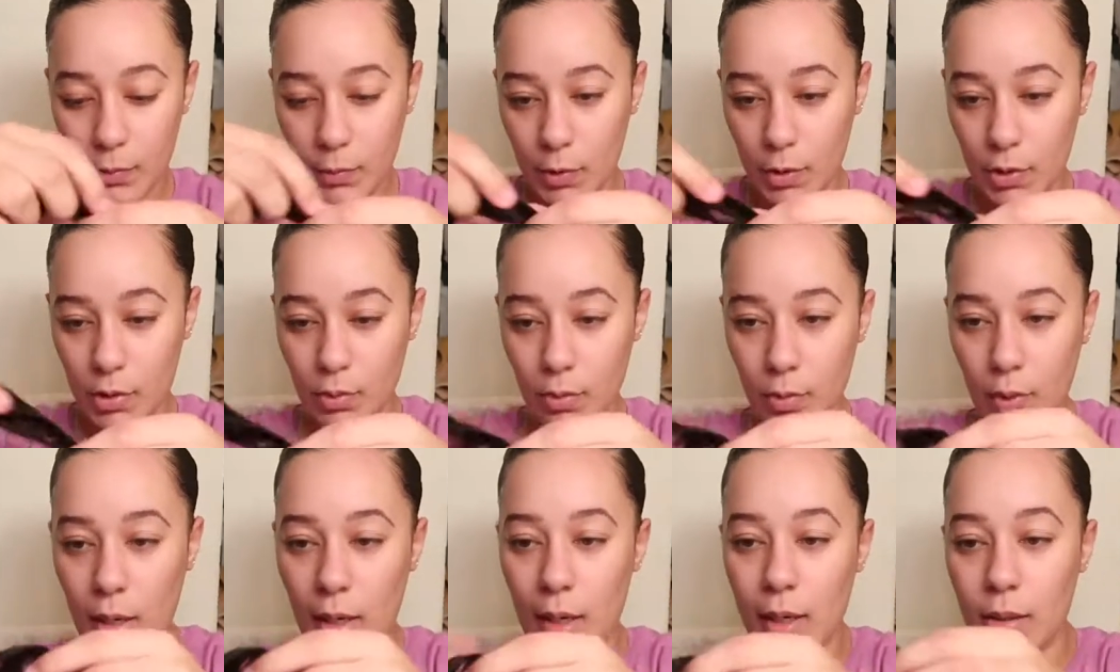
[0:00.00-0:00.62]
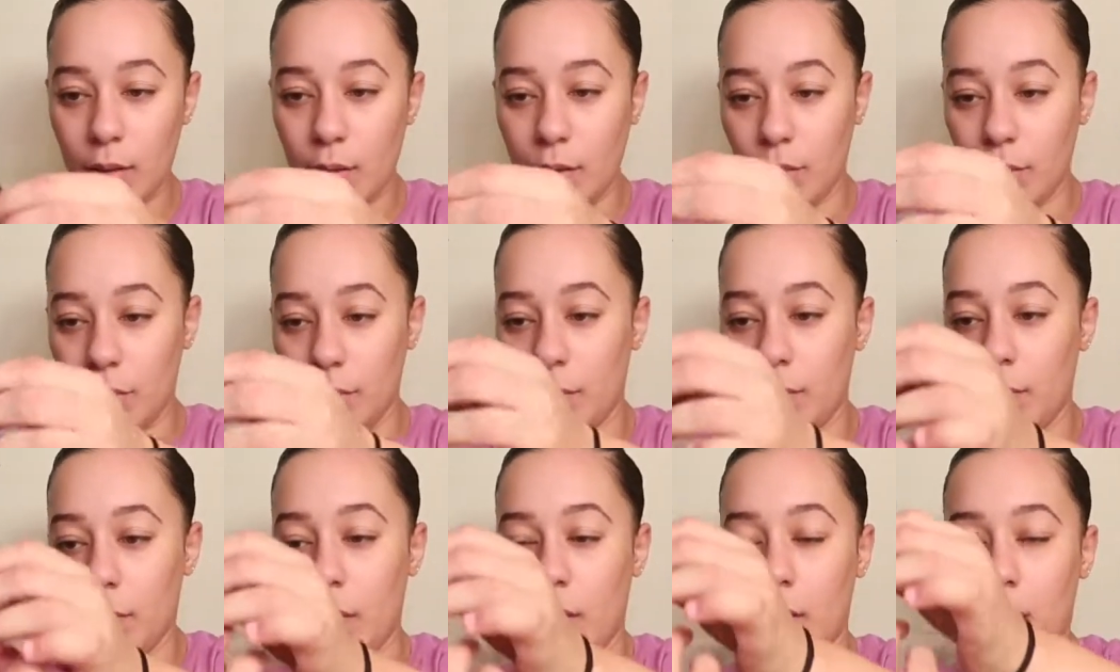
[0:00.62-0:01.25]
So what I
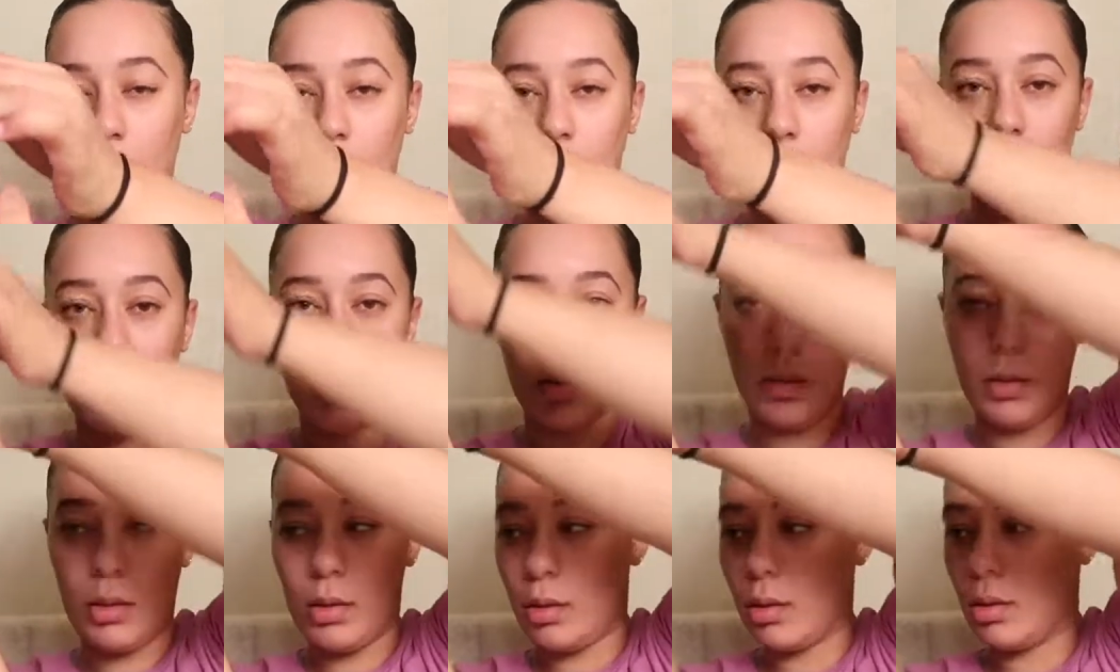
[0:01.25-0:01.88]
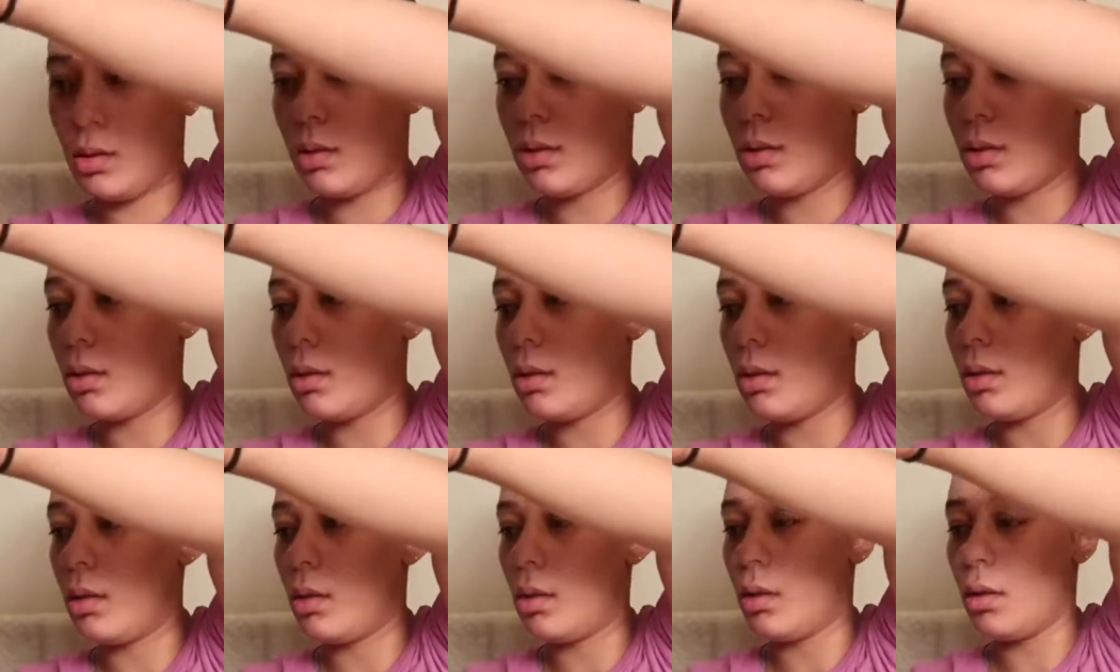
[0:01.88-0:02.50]
do is
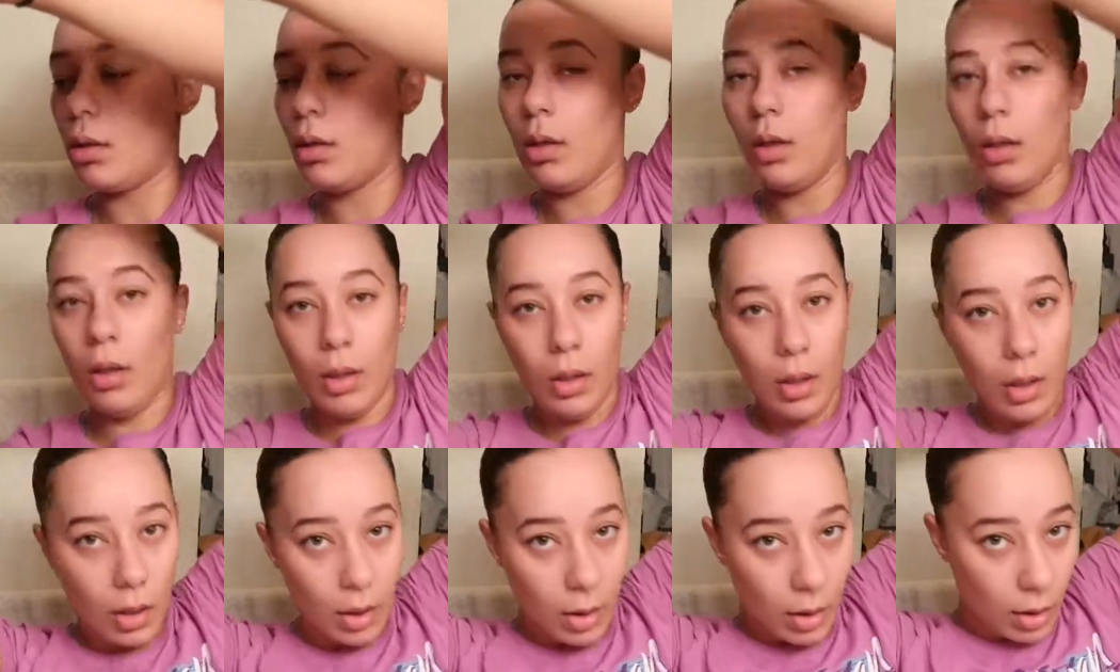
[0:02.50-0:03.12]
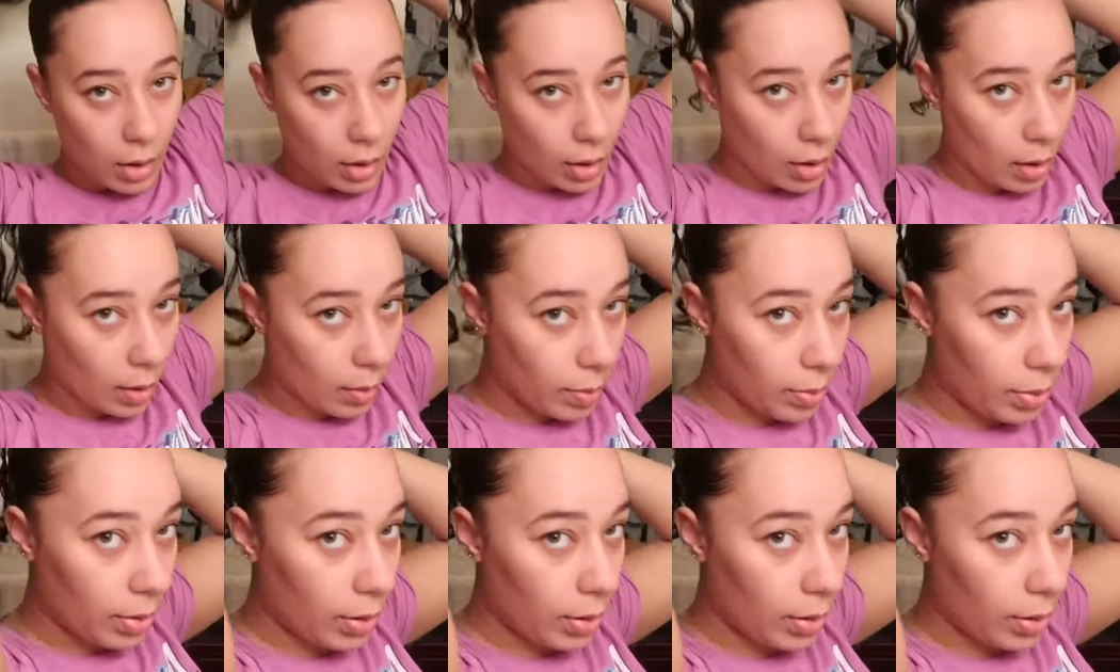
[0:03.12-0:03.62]
I